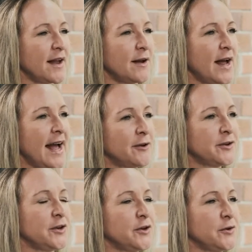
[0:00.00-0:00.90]
how do
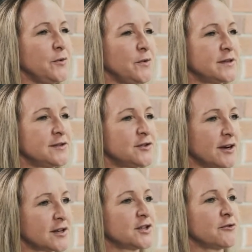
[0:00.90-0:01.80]
you
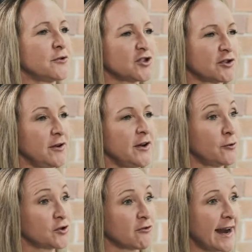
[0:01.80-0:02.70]
structure
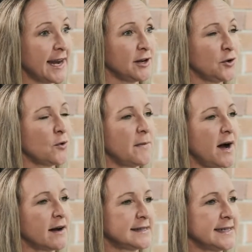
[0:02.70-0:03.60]
or train your
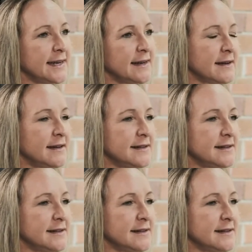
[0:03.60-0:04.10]
marketing staff?